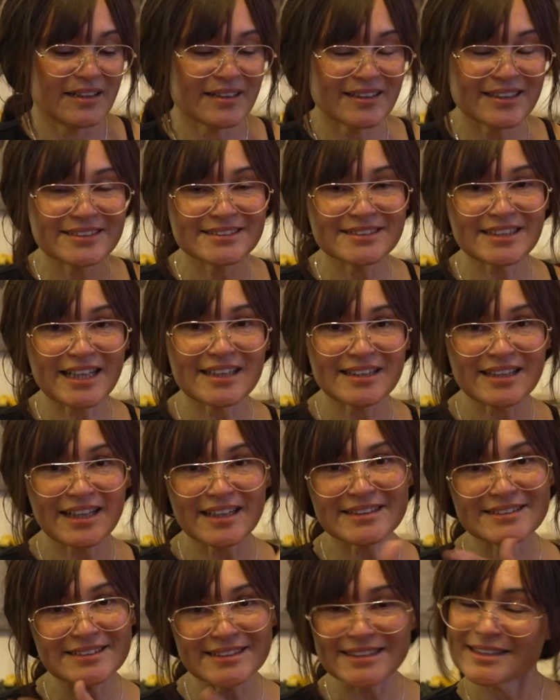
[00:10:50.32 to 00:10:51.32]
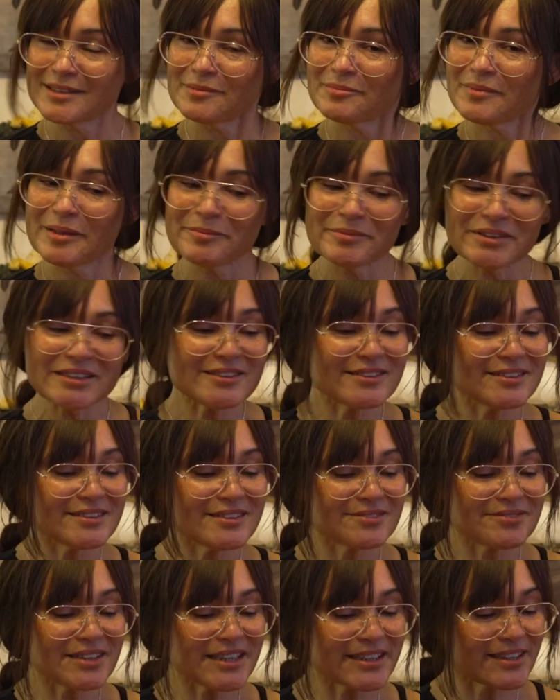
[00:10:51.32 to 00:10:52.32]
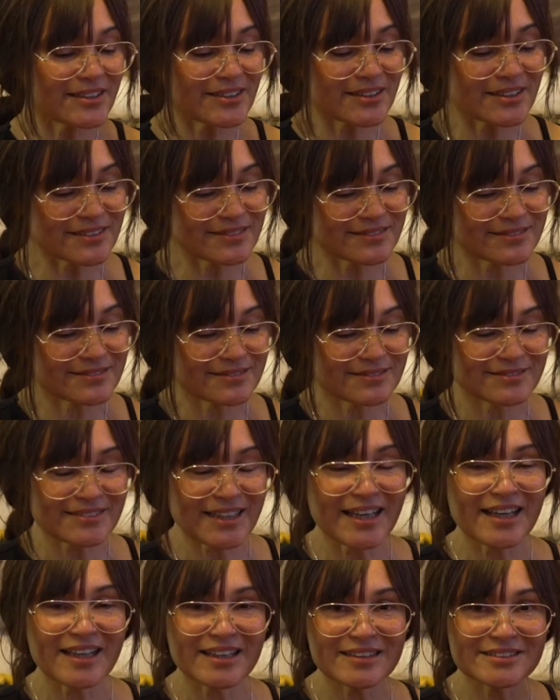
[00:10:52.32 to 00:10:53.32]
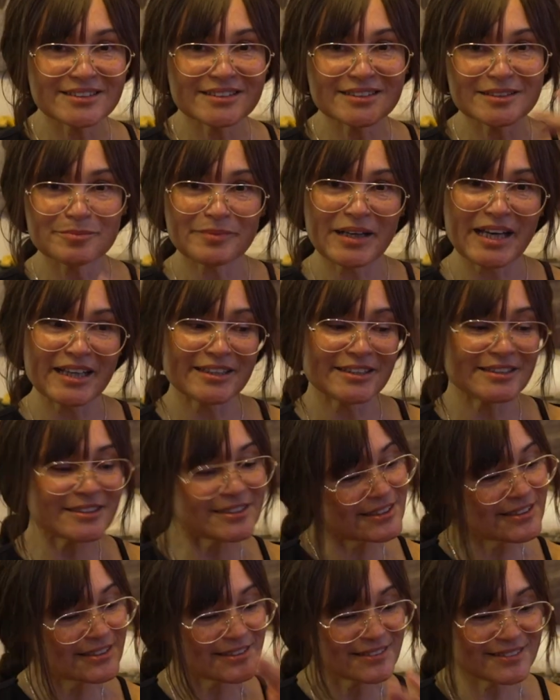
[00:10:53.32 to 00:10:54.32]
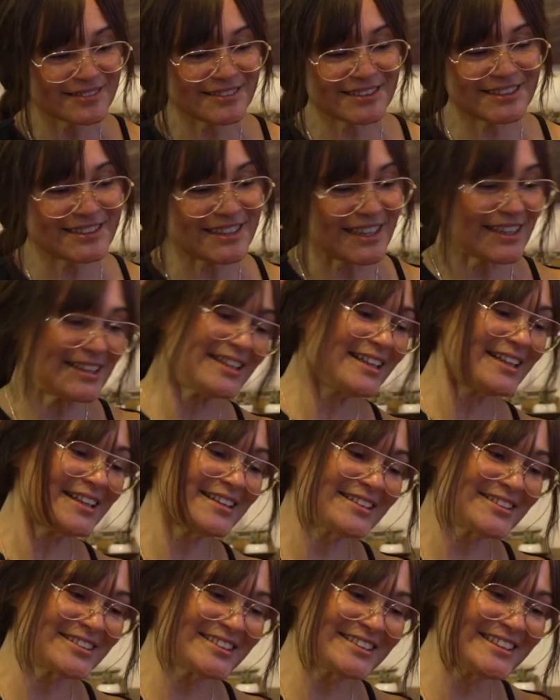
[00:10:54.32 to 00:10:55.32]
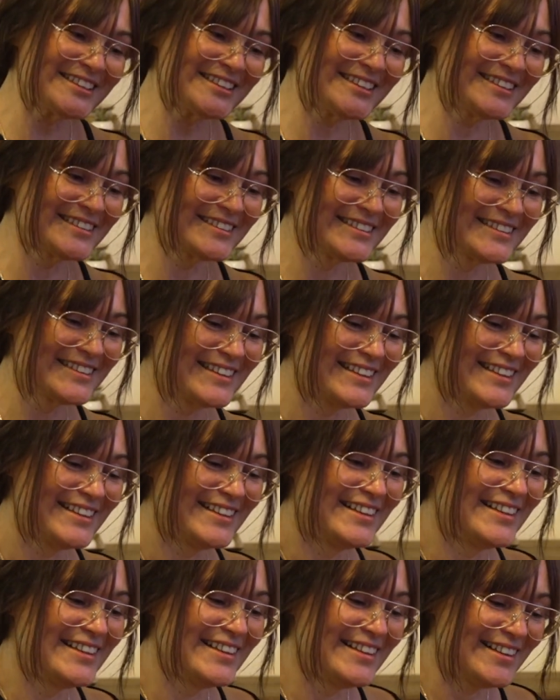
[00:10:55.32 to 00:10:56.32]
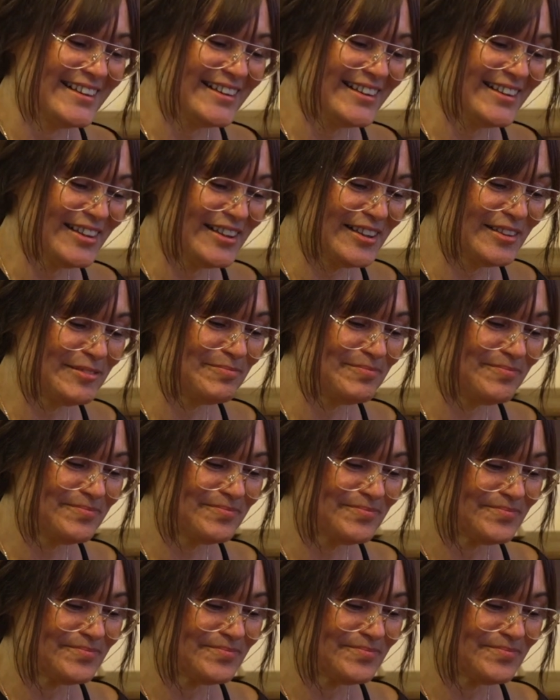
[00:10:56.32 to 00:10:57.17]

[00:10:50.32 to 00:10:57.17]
because I like to keep my meals regular and just manage steady energy. In